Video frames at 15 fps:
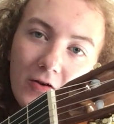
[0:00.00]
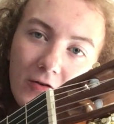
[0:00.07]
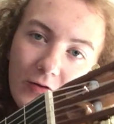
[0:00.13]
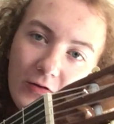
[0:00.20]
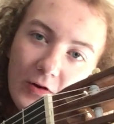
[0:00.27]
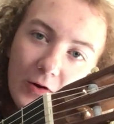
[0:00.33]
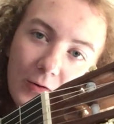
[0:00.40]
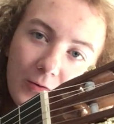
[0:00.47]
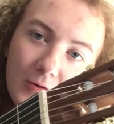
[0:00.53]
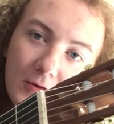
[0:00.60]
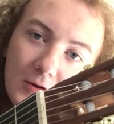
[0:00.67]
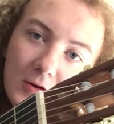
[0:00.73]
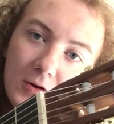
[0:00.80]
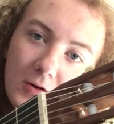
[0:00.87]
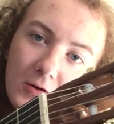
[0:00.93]
So,
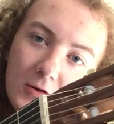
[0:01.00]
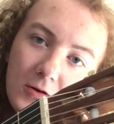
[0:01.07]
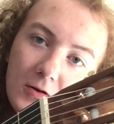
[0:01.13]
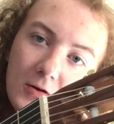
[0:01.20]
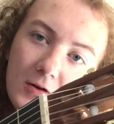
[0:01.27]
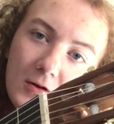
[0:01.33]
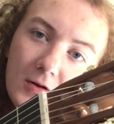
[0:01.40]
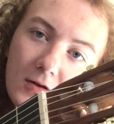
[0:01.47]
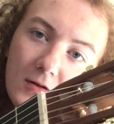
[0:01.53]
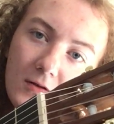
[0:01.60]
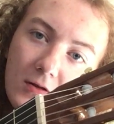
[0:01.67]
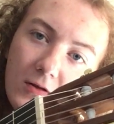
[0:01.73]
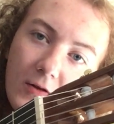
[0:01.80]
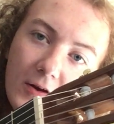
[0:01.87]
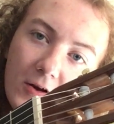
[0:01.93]

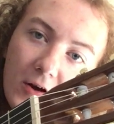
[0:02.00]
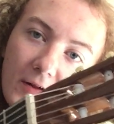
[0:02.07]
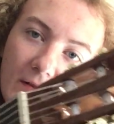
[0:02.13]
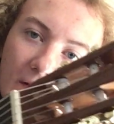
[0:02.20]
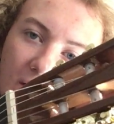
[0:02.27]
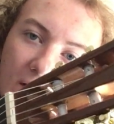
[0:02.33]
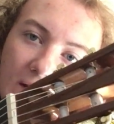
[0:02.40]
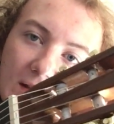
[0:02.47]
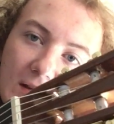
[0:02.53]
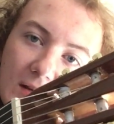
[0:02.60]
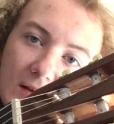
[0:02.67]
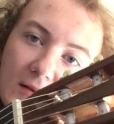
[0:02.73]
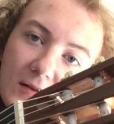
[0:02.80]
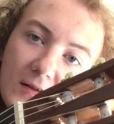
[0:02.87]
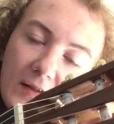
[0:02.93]
like on this
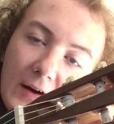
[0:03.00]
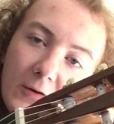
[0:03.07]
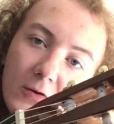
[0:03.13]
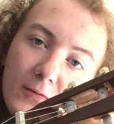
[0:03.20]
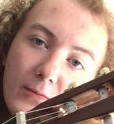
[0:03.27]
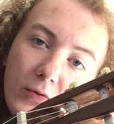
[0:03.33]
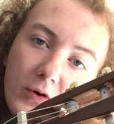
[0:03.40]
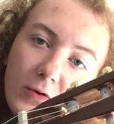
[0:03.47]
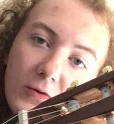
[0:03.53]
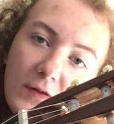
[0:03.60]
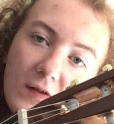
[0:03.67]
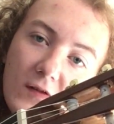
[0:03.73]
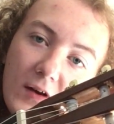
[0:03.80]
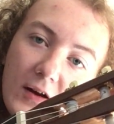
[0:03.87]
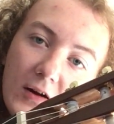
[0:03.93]
E, that little blue in
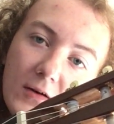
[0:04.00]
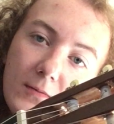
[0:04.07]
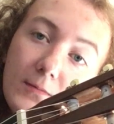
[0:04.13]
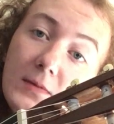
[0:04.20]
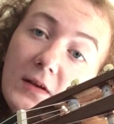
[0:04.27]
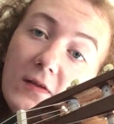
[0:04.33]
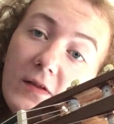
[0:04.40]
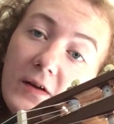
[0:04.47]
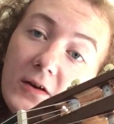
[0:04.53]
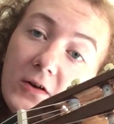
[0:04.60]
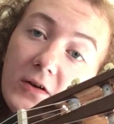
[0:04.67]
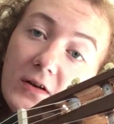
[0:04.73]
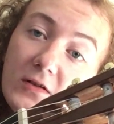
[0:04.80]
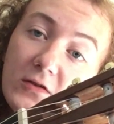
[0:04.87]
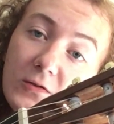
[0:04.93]
the center means that
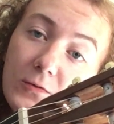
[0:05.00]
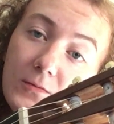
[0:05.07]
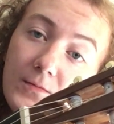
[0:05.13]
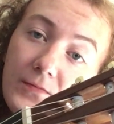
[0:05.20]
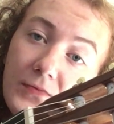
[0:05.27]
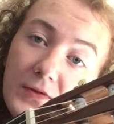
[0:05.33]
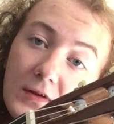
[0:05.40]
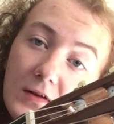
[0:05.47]
you're in tune.